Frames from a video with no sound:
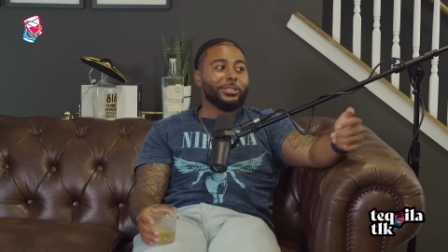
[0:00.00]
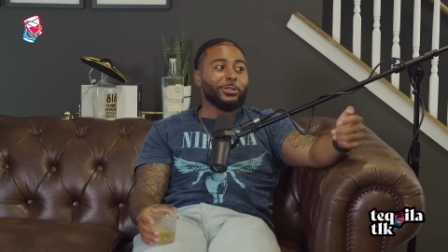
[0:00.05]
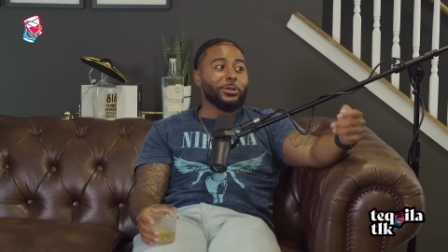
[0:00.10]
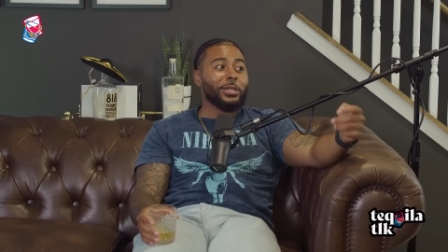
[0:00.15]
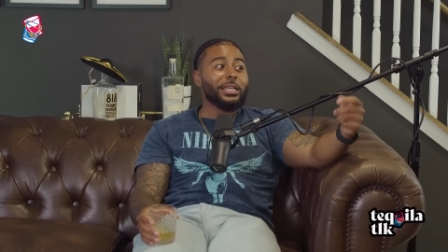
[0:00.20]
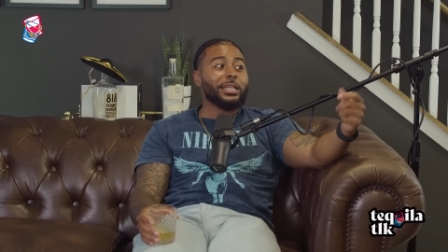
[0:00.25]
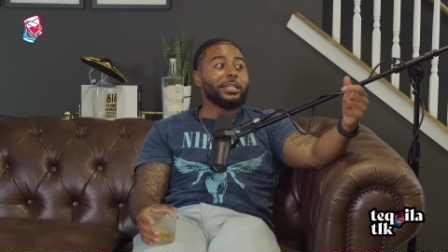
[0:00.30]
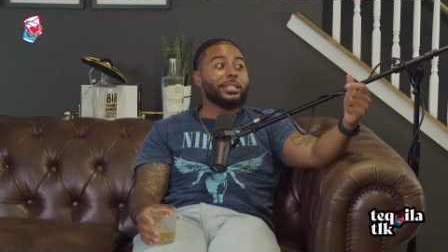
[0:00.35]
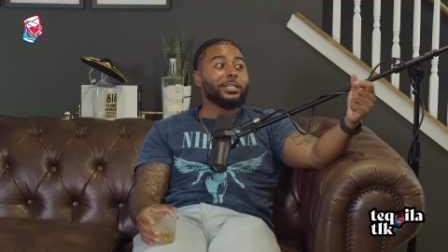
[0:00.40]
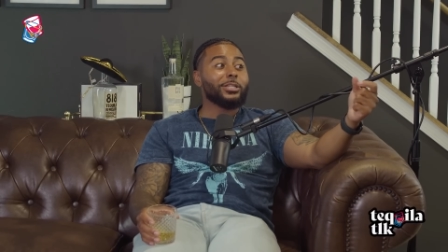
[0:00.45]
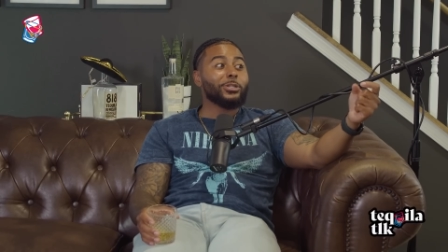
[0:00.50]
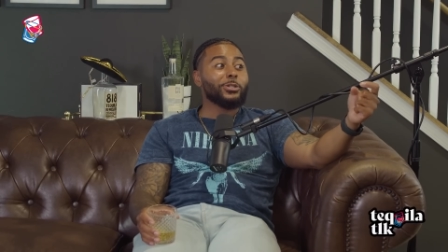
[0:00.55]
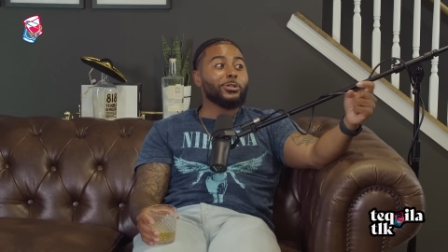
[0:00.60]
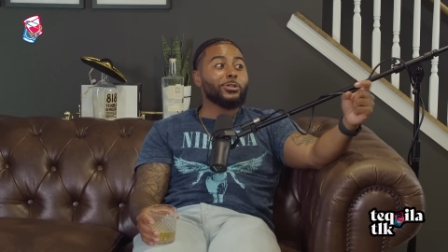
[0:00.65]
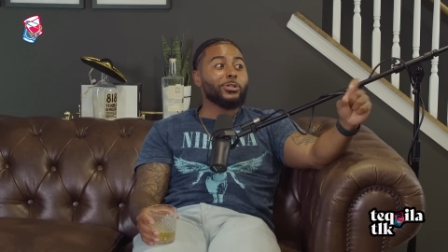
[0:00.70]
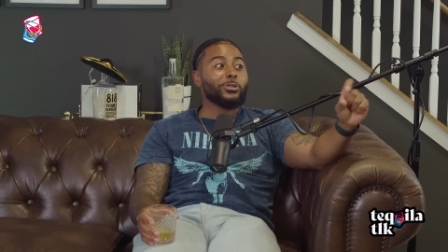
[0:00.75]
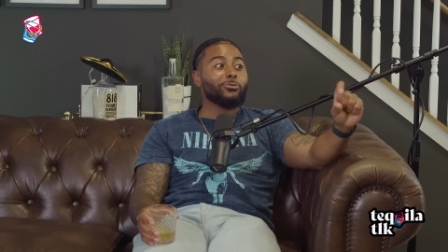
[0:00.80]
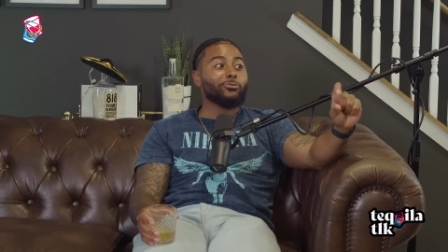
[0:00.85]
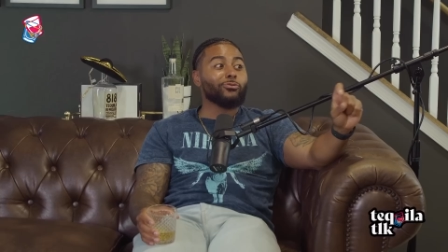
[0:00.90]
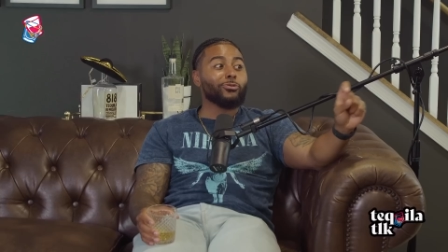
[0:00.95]
So he
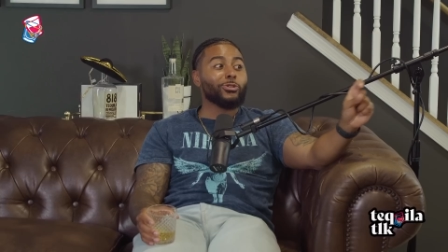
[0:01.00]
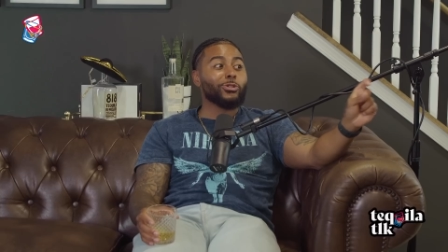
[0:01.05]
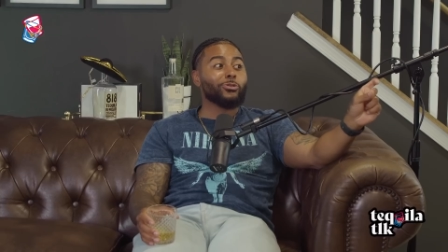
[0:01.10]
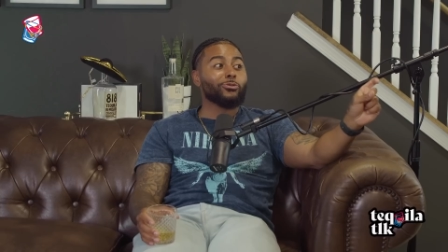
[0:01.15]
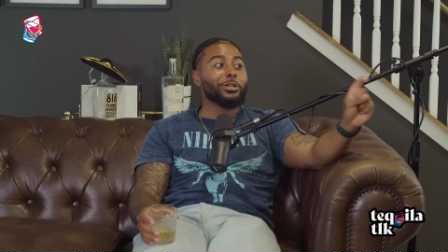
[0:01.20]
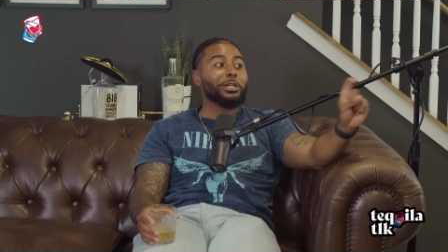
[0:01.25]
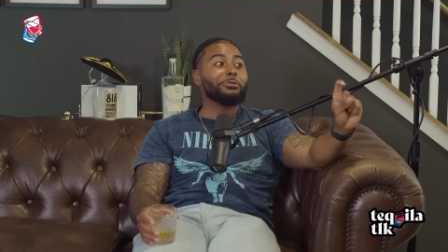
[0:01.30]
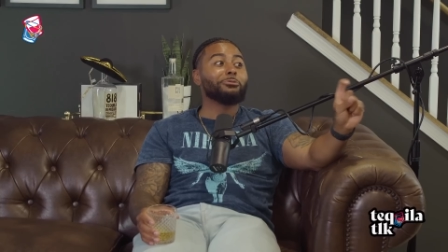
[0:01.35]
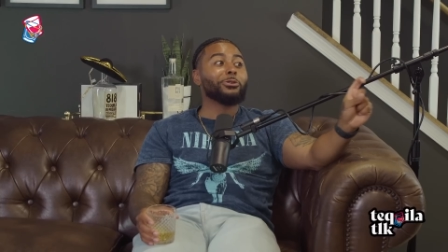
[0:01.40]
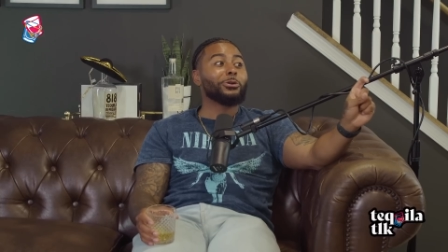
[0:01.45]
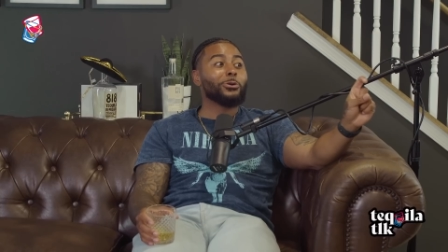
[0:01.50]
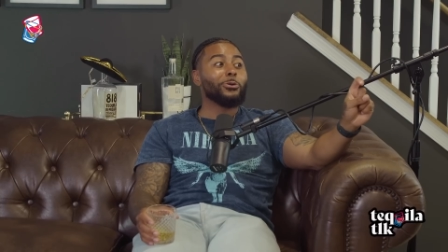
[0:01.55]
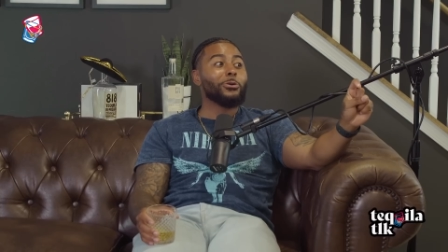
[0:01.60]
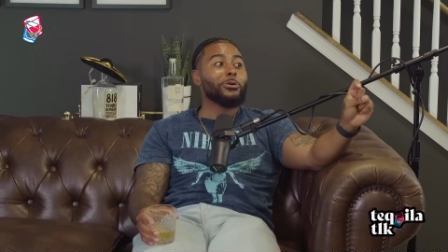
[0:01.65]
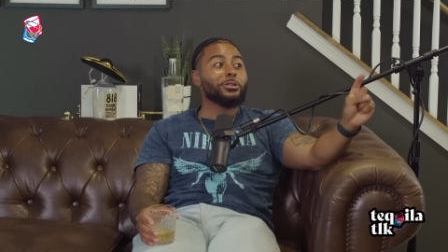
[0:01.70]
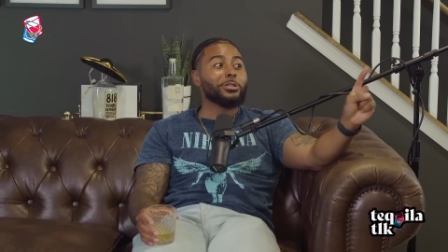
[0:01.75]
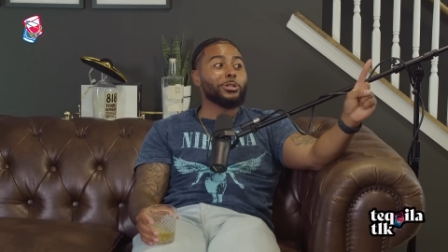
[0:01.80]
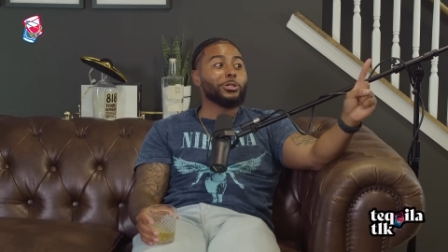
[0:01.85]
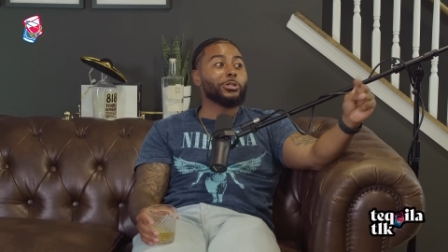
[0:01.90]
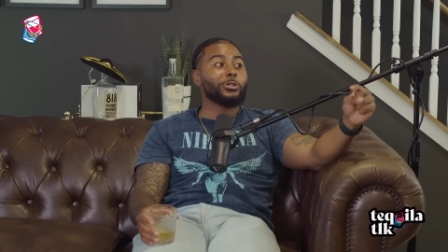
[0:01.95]
screen
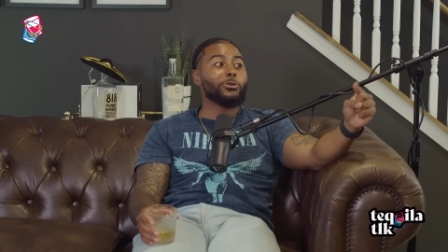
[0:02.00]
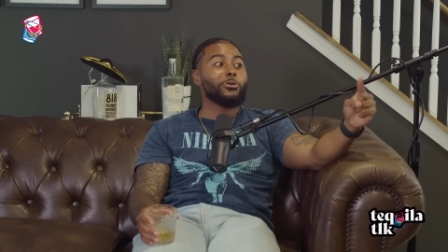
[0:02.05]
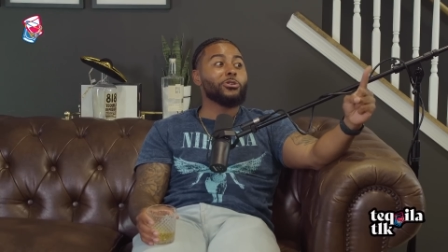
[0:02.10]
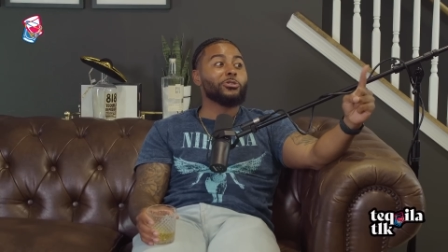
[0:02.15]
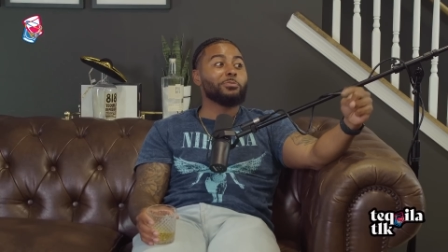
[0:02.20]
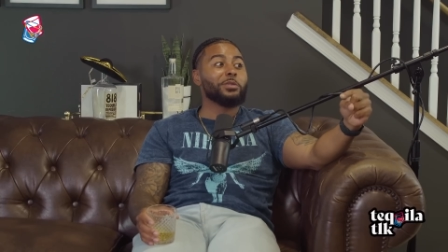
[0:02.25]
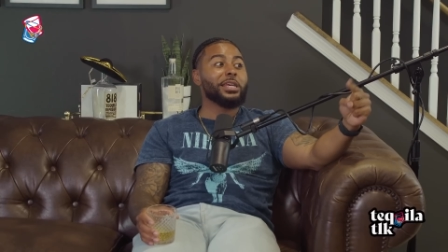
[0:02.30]
records and shows